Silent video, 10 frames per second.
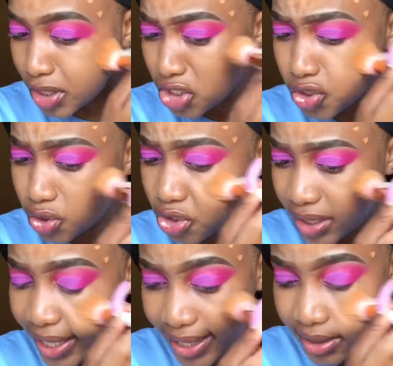should you
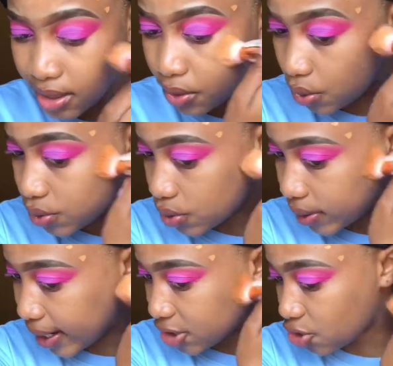get, and also
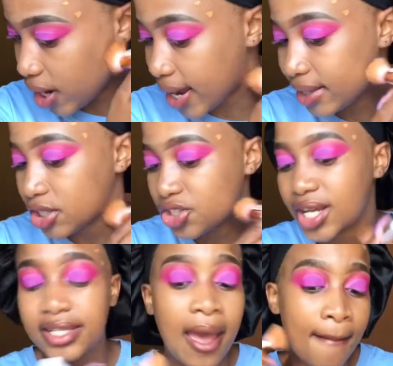like try the
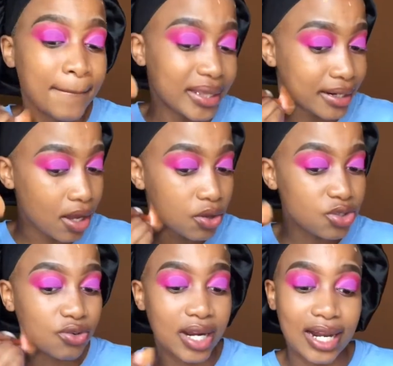shades. But then I
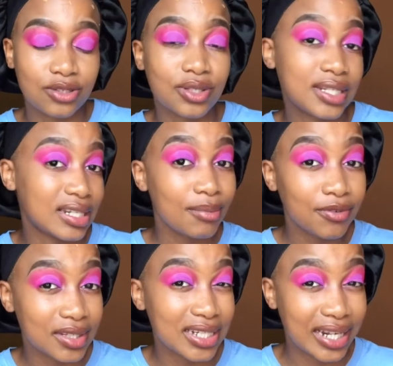also realized this is some
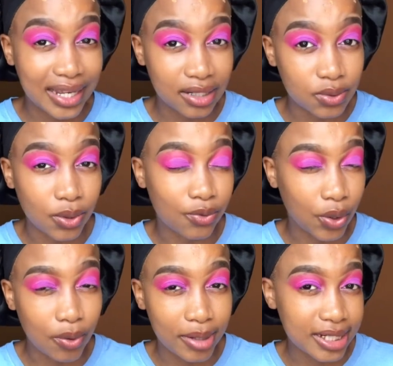of these ladies will
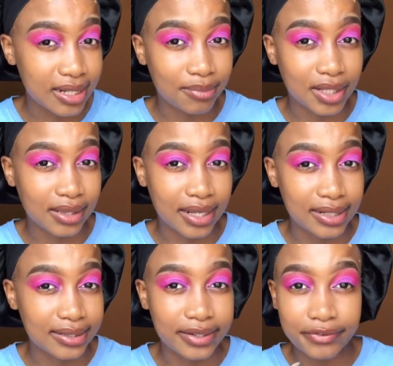recommend something that
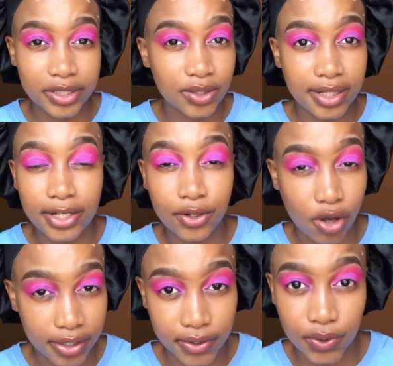is definitely
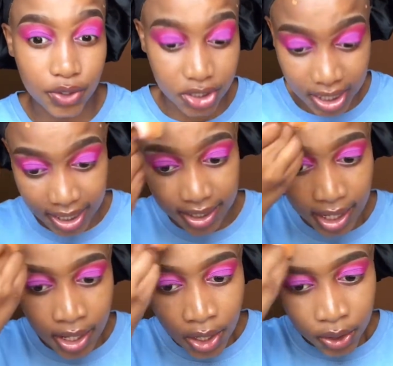not your shade.
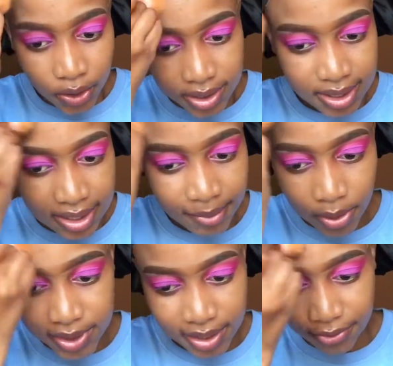Because the time
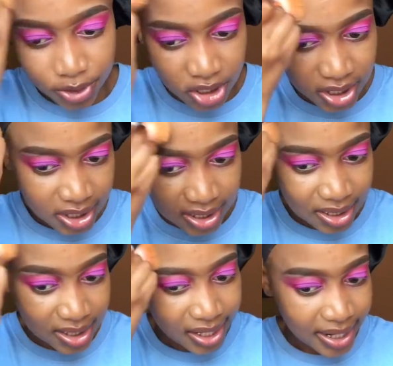I was at Fushini,
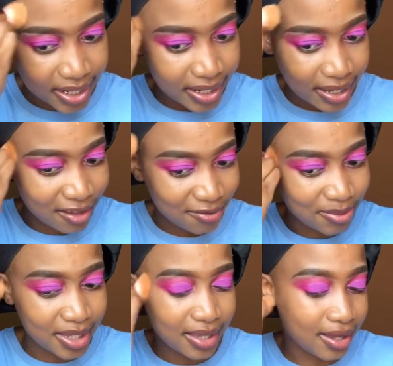this lady gave
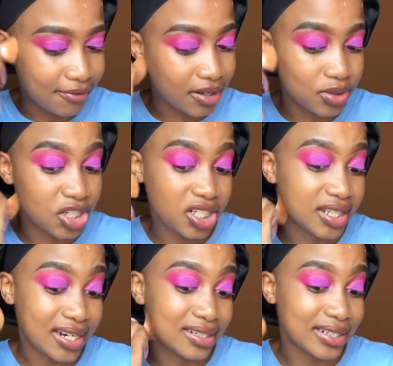me a foundation
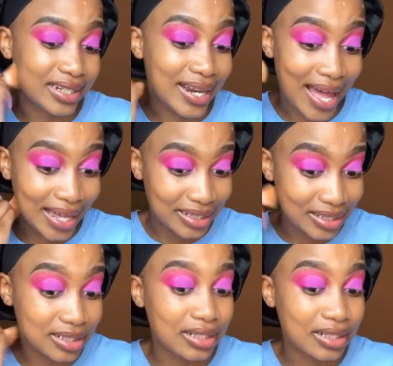that is light,